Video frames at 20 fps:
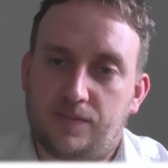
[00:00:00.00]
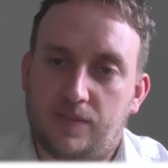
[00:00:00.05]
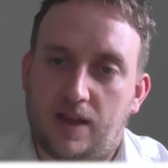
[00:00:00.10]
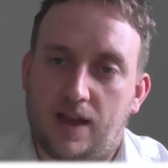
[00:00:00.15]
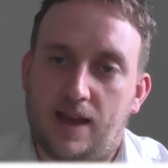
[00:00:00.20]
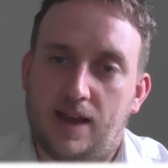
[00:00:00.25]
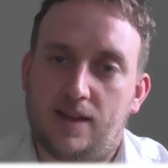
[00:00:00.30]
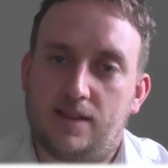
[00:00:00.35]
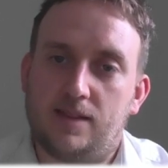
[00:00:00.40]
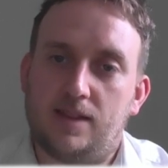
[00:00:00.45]

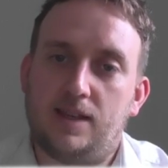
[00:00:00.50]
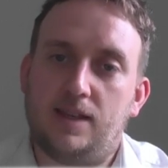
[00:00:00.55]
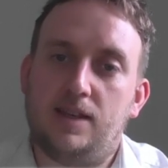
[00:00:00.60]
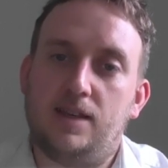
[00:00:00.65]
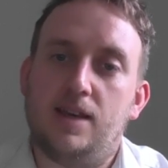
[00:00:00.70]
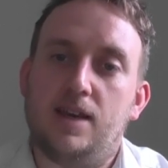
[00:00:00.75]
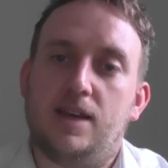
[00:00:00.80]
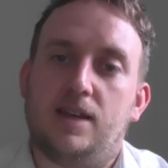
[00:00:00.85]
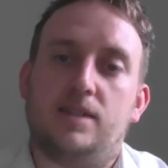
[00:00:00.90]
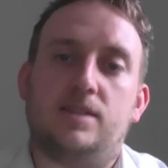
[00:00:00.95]
and
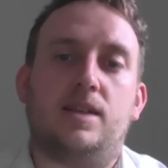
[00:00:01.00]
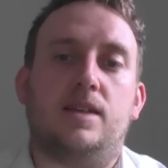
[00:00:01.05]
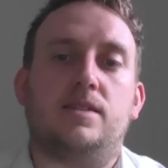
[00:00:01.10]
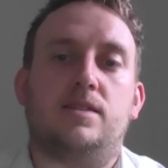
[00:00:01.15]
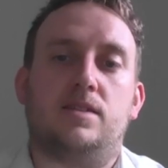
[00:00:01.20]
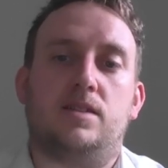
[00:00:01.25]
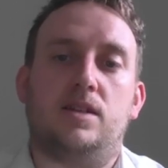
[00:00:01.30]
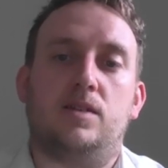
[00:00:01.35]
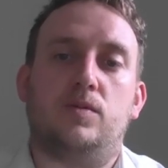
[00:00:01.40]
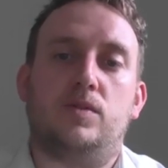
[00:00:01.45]
the
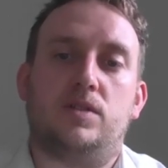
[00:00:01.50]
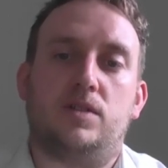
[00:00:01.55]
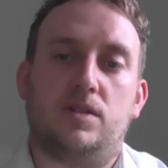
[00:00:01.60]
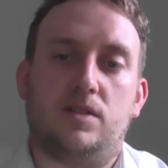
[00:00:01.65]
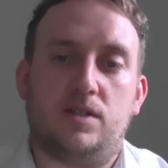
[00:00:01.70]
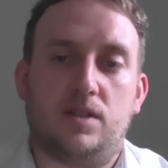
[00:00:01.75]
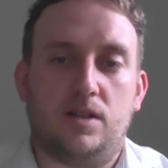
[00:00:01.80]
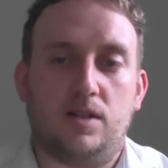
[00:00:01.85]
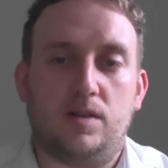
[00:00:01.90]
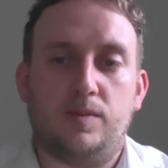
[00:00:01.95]
intensity was
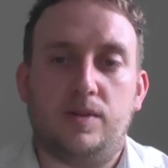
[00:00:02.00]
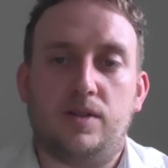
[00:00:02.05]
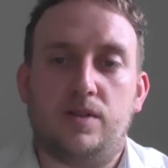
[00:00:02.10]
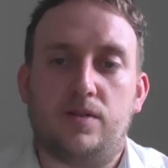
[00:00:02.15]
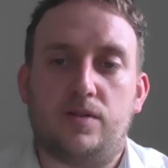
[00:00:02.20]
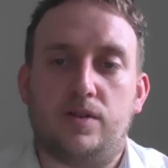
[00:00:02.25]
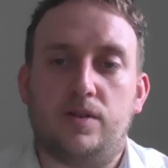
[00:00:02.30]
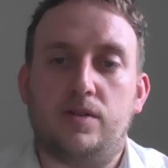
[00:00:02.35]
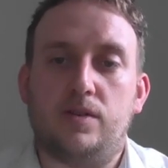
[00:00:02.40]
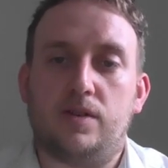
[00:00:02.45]
determined
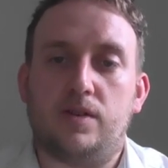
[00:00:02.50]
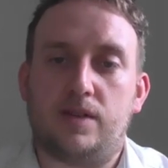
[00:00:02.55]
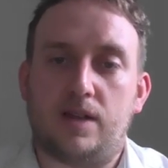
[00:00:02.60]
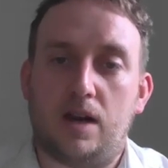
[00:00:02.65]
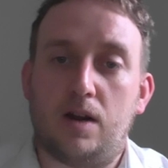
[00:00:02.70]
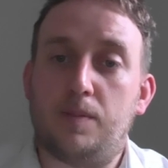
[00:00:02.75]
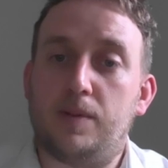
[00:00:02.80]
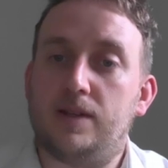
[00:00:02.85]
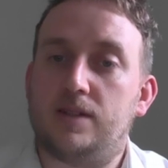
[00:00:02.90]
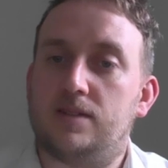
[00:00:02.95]
through the
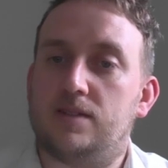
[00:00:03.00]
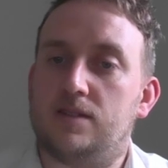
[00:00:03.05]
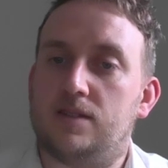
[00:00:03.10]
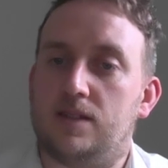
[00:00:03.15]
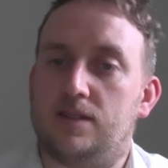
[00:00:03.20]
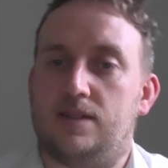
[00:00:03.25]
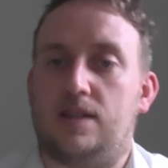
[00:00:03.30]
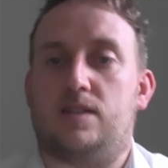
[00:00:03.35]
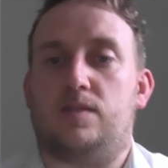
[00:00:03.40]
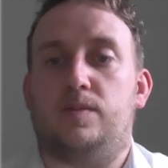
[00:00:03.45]
therapist's
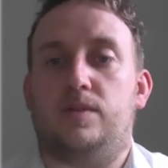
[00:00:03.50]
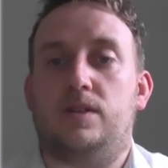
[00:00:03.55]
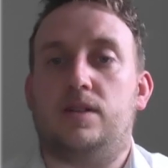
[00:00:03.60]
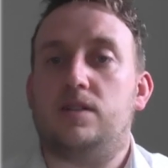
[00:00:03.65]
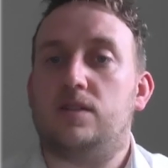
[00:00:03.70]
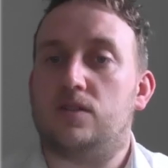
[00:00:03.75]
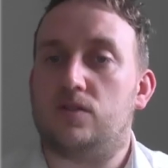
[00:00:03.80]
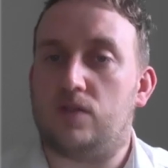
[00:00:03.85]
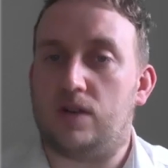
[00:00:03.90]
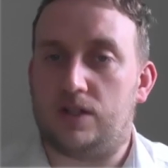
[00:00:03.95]
assessment and
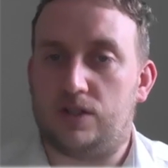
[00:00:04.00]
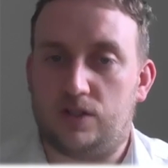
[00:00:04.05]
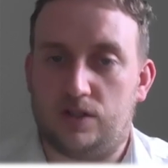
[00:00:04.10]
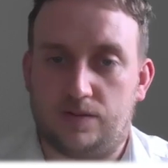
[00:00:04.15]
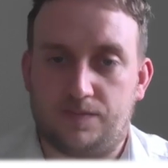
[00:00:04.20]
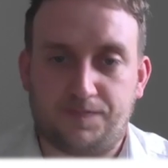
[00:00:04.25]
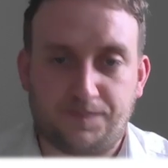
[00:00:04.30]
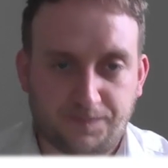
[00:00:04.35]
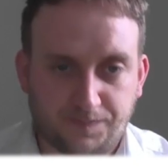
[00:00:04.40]
discretion.